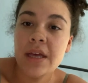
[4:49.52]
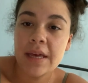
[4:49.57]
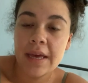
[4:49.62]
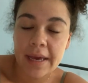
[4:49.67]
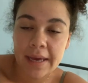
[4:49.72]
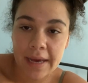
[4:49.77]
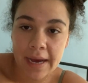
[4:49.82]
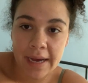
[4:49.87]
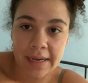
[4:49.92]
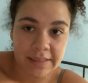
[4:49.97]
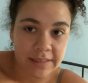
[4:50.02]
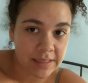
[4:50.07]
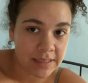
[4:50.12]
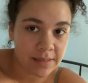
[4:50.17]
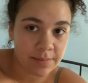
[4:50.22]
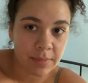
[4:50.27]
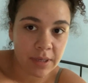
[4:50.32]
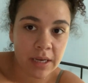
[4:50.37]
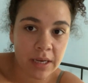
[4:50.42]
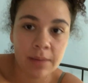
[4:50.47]
Hey guys,
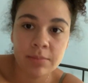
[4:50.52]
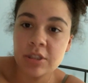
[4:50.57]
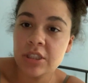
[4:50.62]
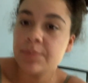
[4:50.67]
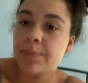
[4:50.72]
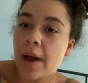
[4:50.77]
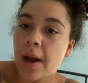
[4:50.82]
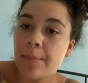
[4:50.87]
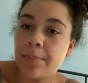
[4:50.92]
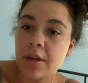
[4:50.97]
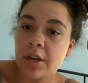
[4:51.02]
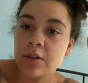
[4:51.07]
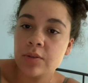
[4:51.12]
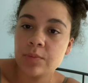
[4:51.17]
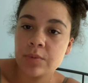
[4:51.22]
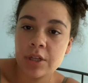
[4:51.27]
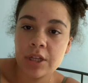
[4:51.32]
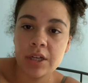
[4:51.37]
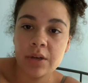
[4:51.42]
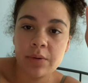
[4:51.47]
it's me. I'm just popping in
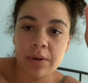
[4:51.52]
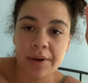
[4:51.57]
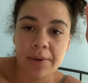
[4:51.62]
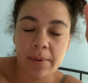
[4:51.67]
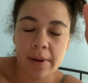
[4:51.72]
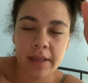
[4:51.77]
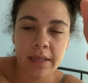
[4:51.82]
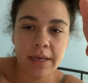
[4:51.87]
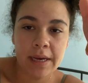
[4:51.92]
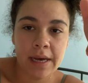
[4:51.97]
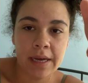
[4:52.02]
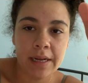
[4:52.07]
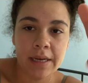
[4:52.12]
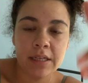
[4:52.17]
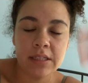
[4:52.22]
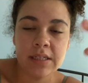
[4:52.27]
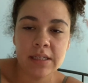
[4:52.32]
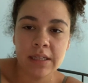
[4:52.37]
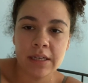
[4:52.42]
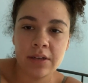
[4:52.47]
really quick while I
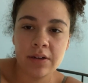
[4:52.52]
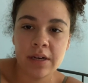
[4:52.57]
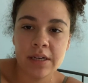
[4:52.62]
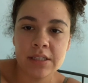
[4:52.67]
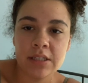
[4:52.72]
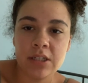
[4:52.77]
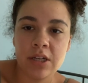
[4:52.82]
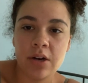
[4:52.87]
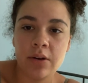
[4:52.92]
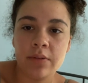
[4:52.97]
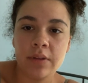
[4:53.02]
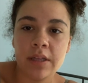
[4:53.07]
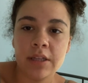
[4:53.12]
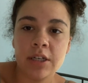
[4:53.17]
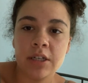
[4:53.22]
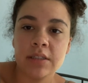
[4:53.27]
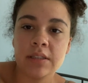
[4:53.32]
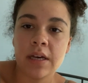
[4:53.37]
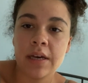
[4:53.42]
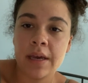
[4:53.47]
edit to let you guys know that
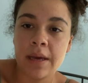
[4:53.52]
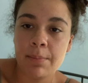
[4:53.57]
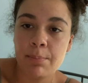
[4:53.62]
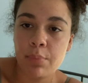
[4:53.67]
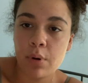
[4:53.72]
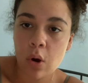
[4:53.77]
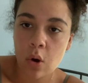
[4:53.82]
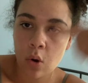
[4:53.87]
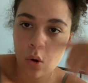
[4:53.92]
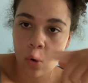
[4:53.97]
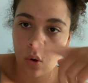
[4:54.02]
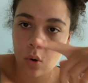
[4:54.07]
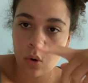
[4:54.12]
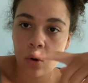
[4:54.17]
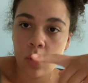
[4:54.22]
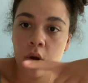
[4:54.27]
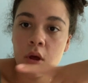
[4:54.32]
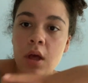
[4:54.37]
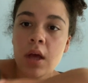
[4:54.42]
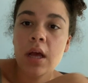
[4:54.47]
there's a
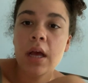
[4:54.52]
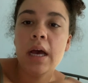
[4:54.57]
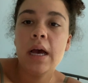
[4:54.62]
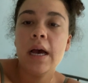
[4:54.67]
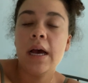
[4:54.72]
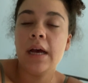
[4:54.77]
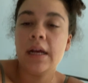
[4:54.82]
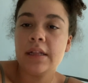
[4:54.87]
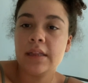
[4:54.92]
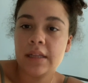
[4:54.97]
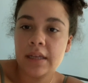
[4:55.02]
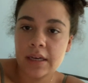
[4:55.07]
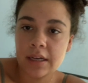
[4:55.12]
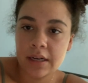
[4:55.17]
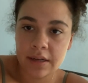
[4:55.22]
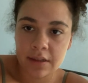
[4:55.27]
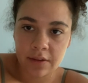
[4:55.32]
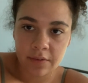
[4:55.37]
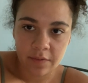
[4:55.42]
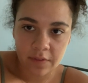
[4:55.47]
poll at the
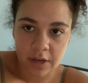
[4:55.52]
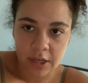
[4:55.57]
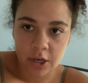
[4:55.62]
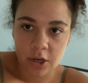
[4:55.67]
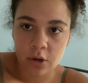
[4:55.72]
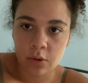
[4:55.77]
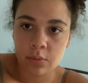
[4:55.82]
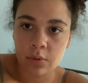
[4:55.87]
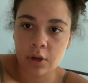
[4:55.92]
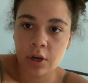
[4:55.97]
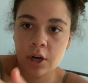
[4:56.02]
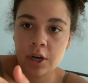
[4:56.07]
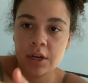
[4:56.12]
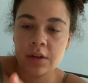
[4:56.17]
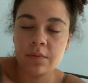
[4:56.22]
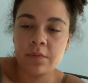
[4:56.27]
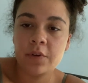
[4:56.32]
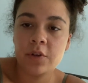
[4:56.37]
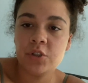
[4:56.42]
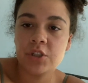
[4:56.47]
end of the video
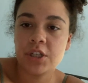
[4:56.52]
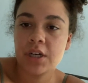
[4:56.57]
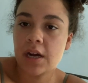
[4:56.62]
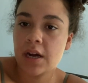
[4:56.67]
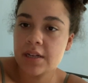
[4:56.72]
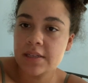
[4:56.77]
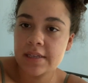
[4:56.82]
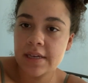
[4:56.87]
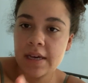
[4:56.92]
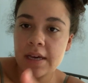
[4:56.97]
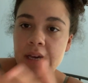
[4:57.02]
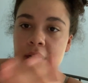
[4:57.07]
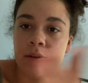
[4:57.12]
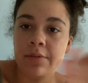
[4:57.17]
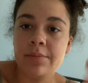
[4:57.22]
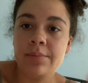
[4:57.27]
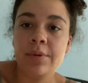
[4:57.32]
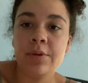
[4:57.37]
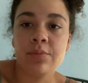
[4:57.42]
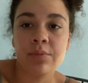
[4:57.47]
regarding future content, and it
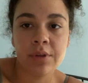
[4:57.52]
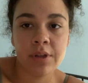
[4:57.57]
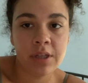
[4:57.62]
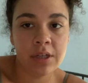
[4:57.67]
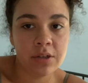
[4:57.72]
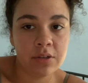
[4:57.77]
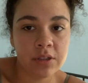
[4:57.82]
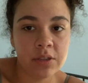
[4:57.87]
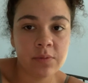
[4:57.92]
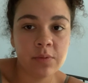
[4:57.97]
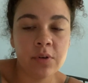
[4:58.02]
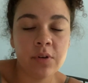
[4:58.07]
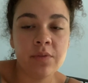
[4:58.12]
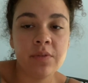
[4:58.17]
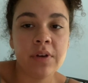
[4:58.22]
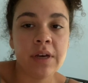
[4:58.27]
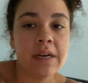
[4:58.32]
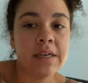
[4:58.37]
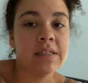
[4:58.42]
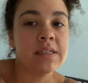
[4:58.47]
would be really useful if
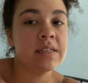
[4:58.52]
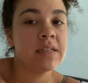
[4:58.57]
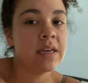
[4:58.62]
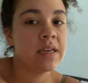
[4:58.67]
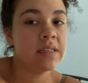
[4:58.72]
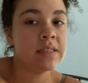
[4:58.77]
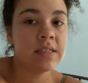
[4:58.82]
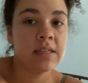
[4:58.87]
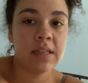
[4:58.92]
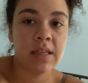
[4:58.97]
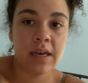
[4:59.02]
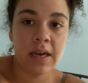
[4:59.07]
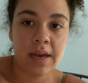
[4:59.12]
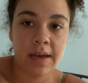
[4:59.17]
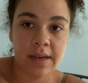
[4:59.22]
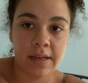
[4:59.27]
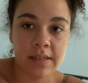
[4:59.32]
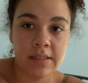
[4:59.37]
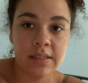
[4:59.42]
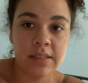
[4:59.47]
you guys stayed to the
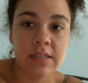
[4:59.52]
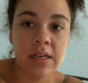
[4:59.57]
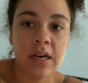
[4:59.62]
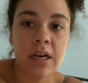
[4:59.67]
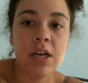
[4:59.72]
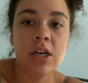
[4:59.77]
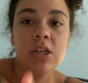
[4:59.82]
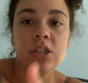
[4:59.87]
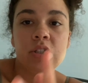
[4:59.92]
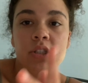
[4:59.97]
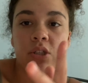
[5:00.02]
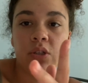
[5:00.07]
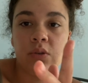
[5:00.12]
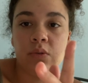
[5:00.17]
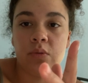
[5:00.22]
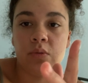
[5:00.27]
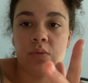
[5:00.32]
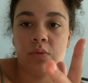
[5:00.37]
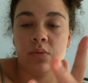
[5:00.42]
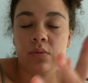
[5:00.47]
end
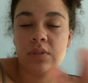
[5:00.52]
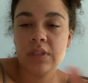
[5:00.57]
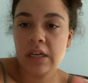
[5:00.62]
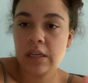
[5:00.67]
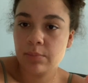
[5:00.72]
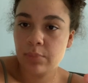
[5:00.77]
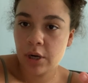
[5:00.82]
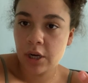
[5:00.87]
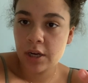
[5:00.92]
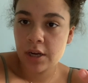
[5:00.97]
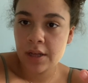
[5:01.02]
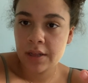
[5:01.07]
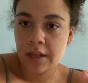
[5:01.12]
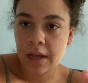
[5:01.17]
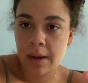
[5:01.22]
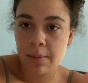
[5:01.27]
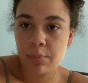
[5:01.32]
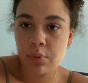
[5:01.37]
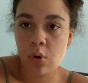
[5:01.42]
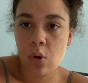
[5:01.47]
to take part in
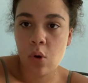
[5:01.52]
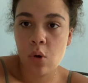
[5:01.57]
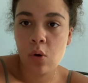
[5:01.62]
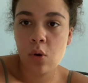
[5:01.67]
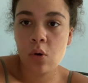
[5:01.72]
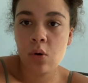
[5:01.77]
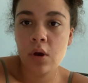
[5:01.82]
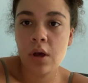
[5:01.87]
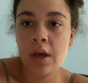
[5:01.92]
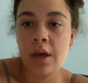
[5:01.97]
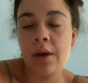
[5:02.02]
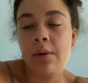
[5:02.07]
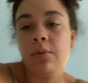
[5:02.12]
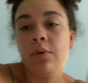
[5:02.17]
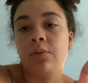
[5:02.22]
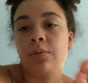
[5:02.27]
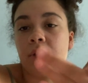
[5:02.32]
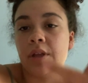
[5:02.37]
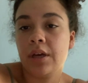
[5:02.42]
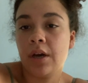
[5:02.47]
that poll. It
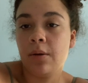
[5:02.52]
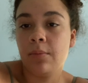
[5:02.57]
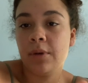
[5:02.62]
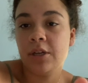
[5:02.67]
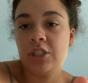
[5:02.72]
would really help my